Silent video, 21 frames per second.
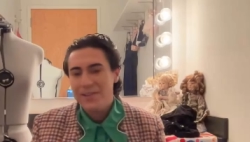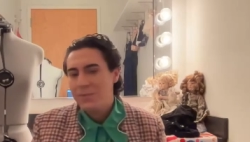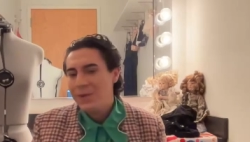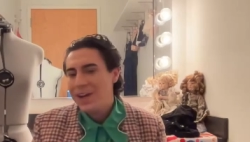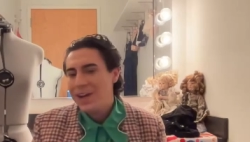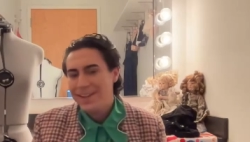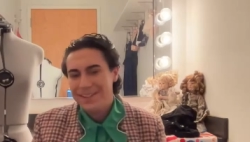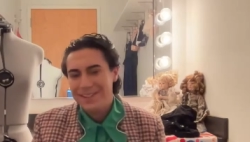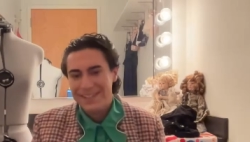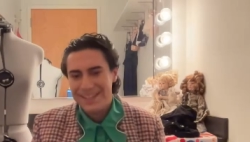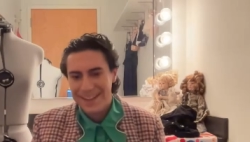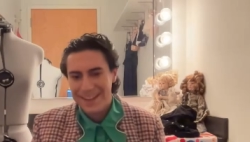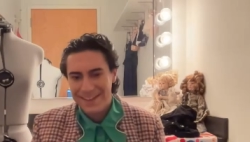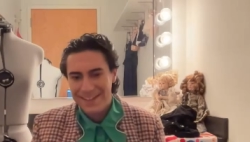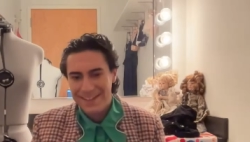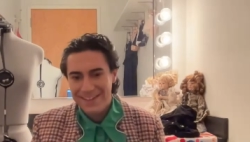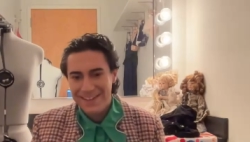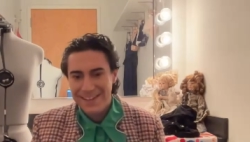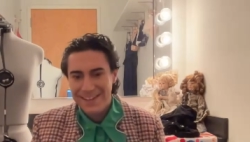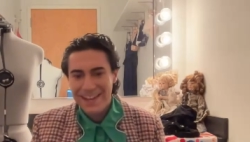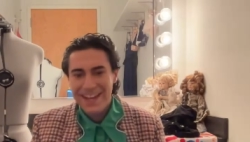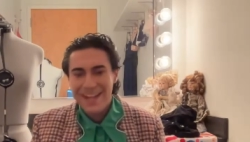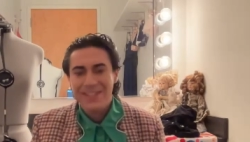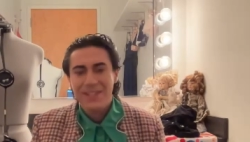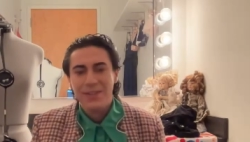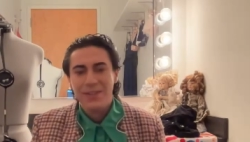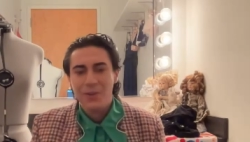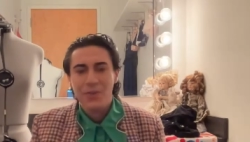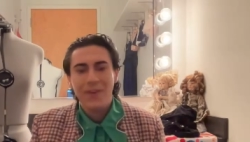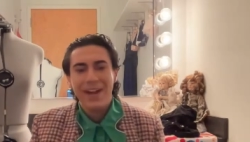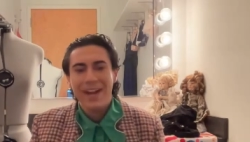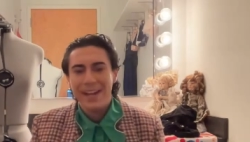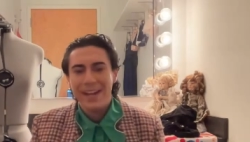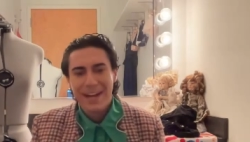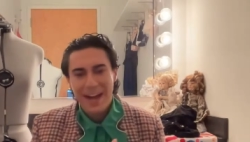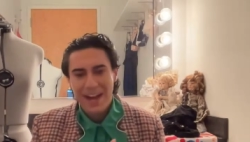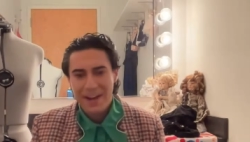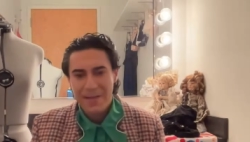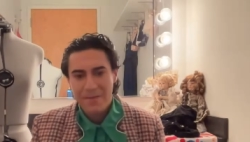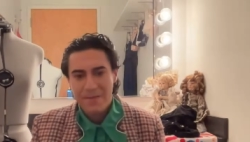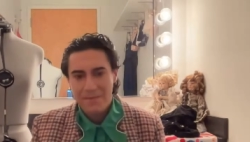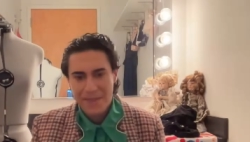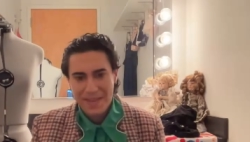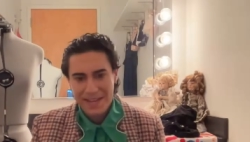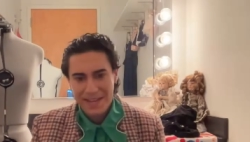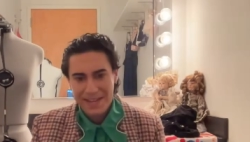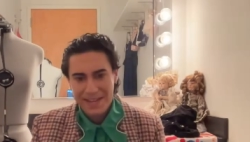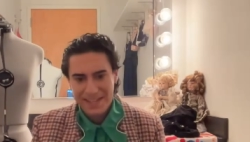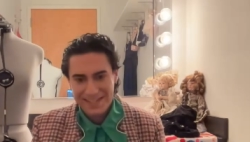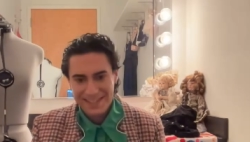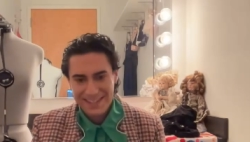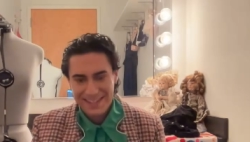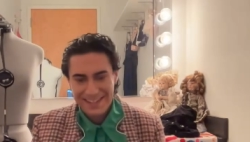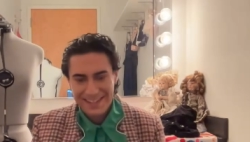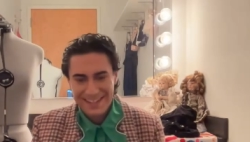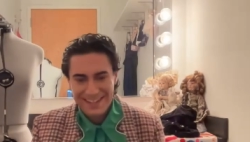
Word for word: as well so it's a great kind of mix